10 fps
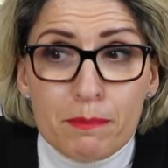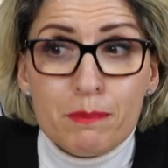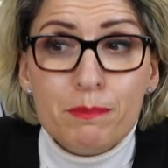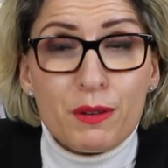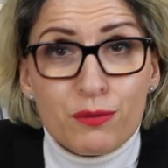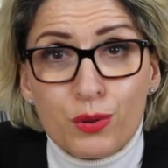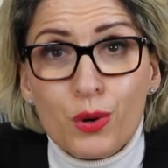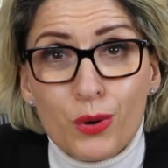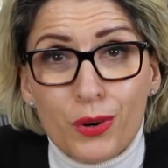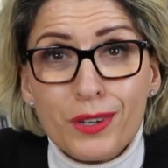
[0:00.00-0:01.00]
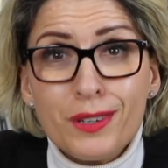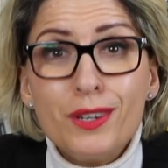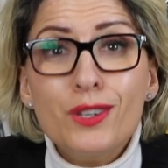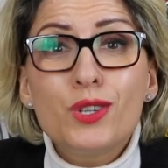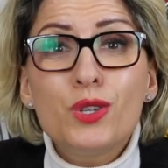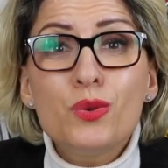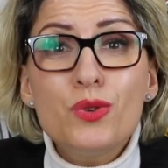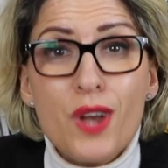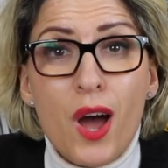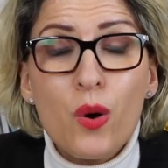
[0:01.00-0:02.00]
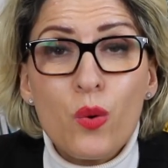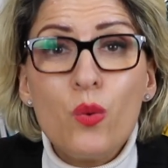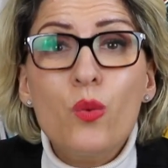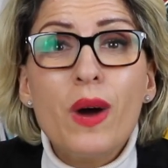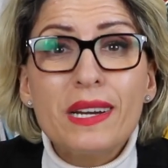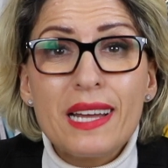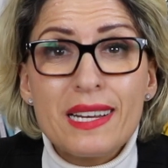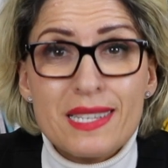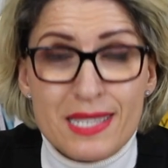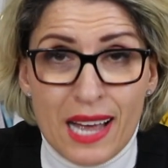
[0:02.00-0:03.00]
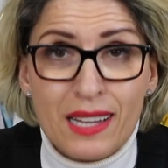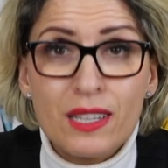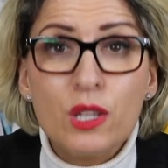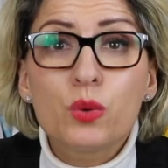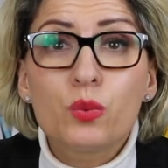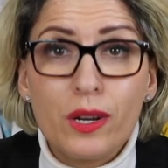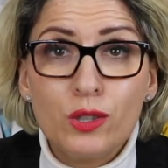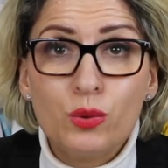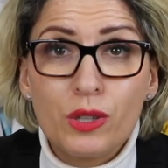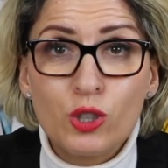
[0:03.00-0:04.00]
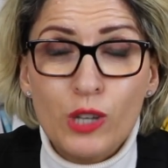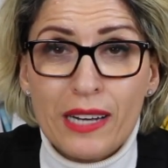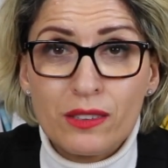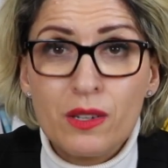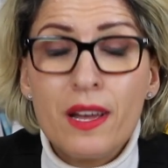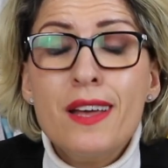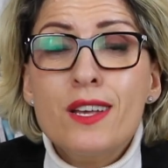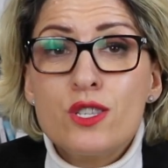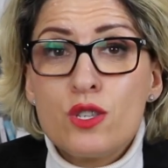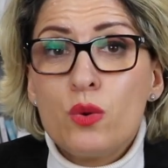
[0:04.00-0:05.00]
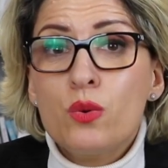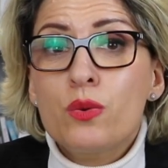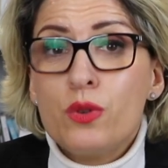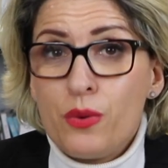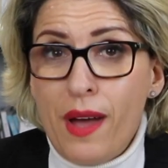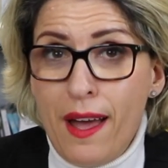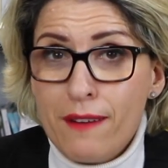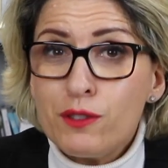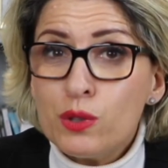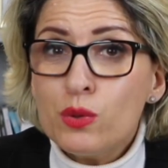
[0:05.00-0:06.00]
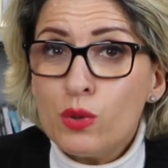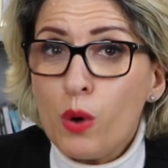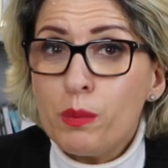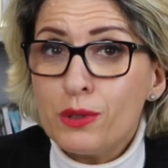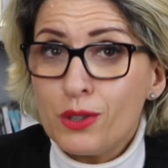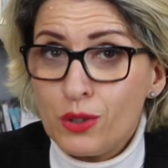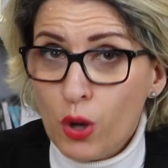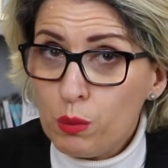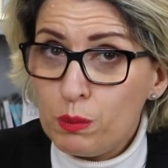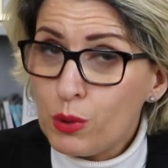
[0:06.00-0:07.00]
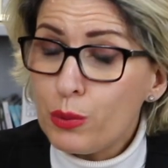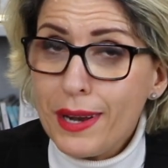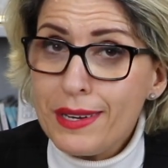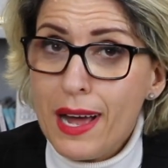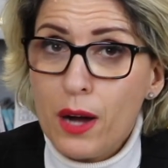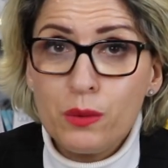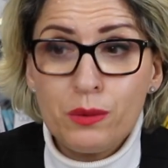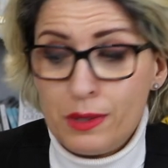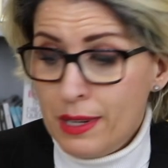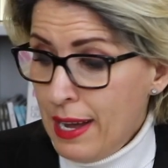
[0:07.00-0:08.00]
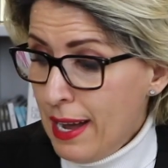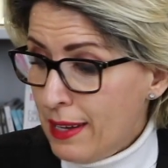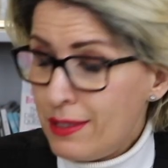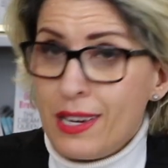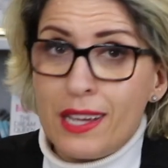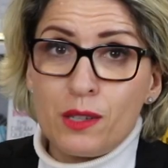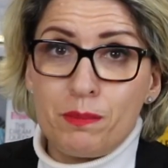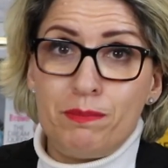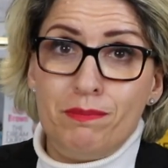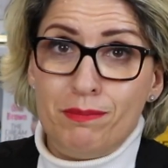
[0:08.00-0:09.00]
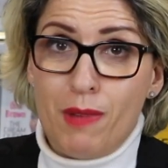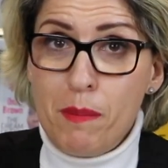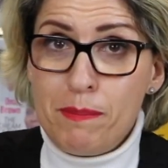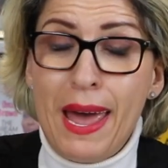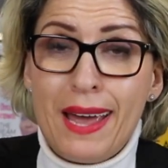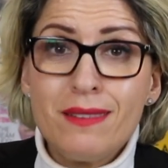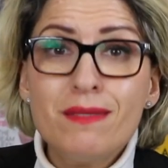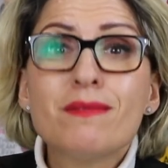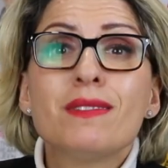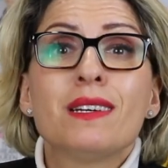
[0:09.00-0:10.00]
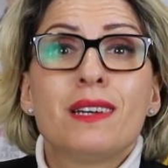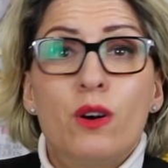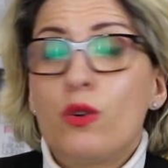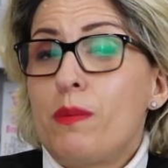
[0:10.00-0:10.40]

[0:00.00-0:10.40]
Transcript: before you know what exactly you want to attract. So you have to open a notebook right now and take a pen or a